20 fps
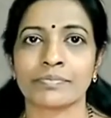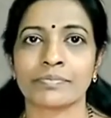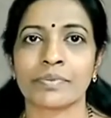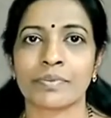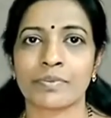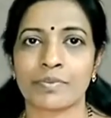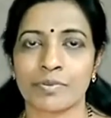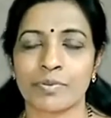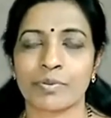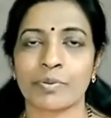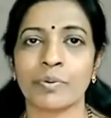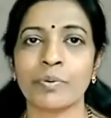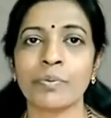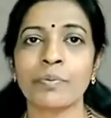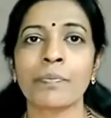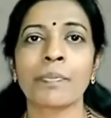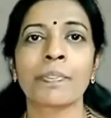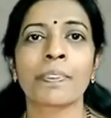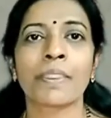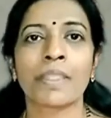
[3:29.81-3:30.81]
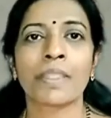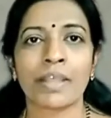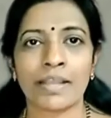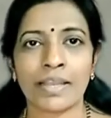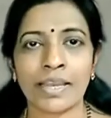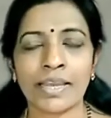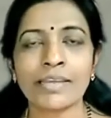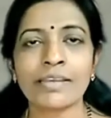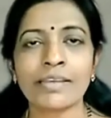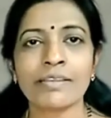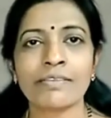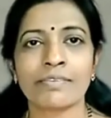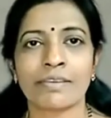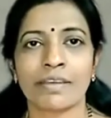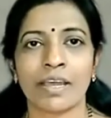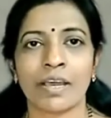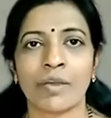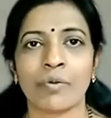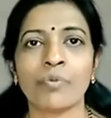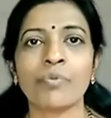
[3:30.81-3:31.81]
So, let us
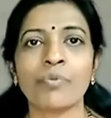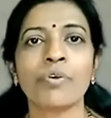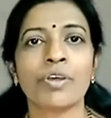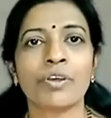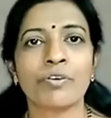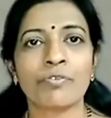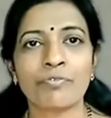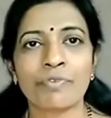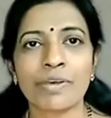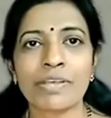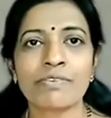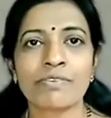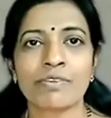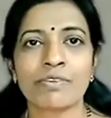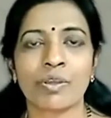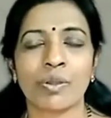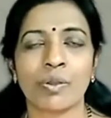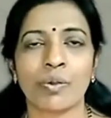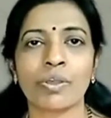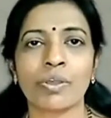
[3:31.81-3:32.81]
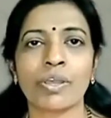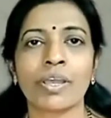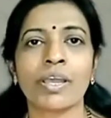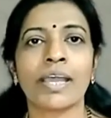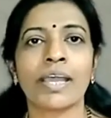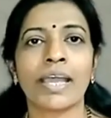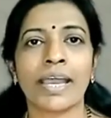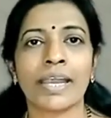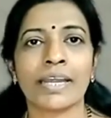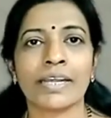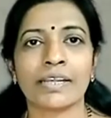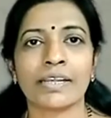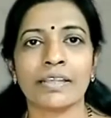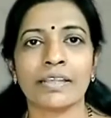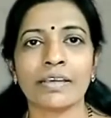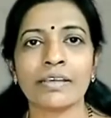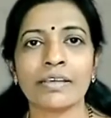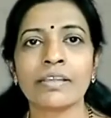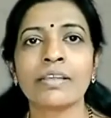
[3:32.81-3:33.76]
now first look at the